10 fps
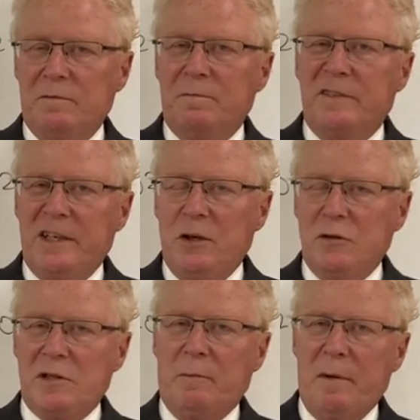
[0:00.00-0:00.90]

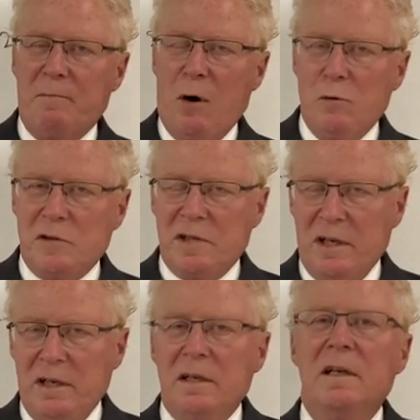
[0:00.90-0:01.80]
videos I'll be
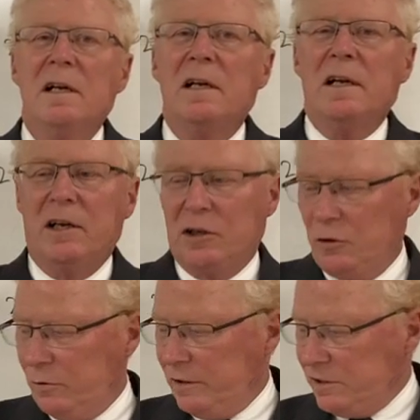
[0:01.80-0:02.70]
posting,
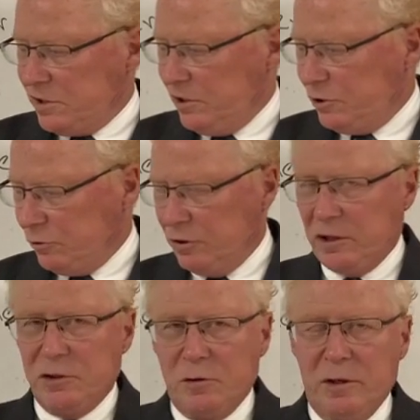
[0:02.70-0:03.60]
including this
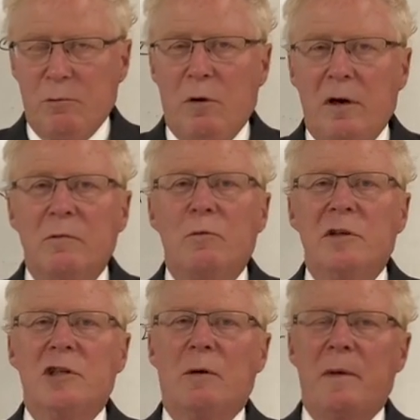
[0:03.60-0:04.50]
introductory one,
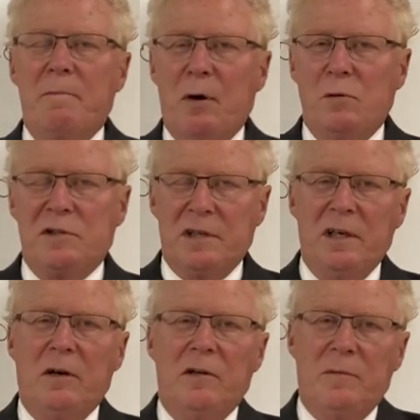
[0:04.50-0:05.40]
which I'll be
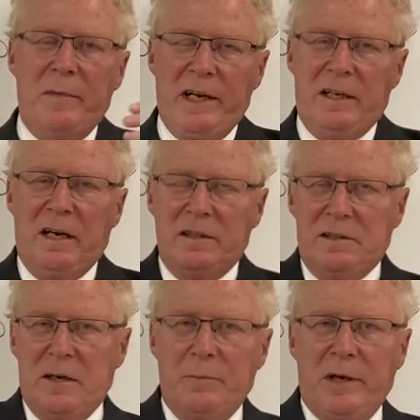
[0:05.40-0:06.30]
posting on the main
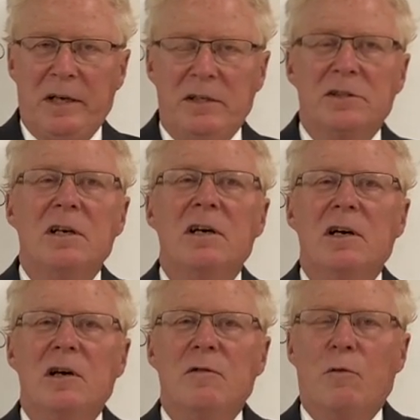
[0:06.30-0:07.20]
content page
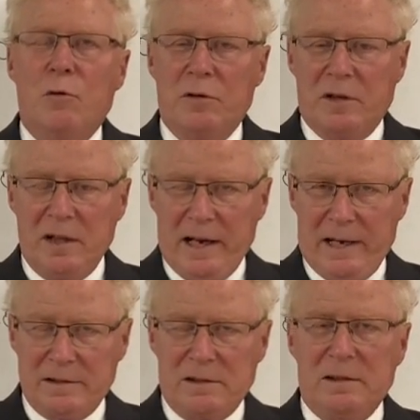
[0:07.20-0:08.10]
for the
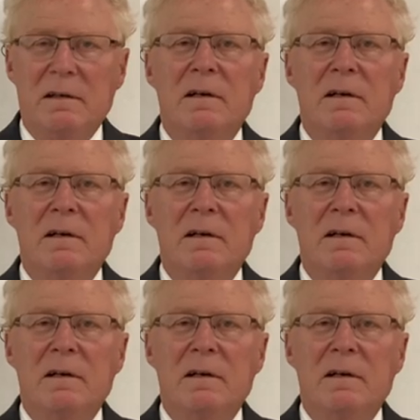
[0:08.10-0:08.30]
class.